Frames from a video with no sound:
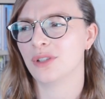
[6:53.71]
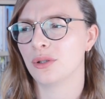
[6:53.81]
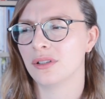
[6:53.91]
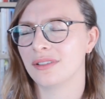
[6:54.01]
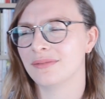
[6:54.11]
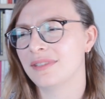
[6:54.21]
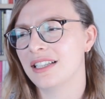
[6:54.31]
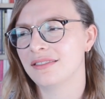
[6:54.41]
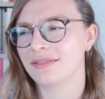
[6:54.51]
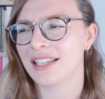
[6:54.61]
Or,
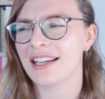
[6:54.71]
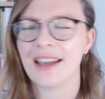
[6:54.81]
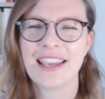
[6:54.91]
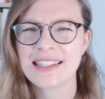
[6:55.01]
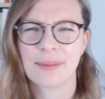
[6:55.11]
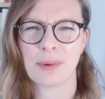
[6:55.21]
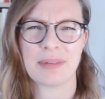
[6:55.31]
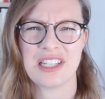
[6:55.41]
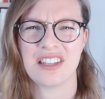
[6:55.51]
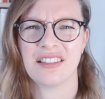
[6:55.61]
well, I guess I
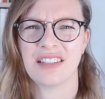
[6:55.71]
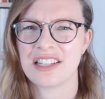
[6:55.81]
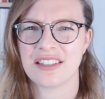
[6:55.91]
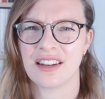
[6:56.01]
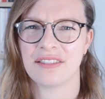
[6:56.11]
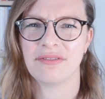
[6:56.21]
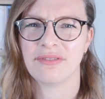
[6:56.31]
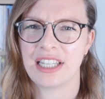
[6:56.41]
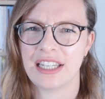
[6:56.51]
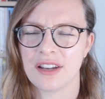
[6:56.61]
probably do. I just don't
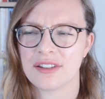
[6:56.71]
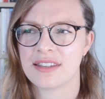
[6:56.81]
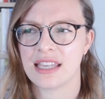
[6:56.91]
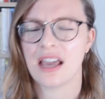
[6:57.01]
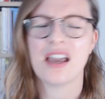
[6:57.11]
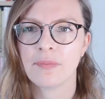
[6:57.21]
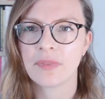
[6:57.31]
really notice it.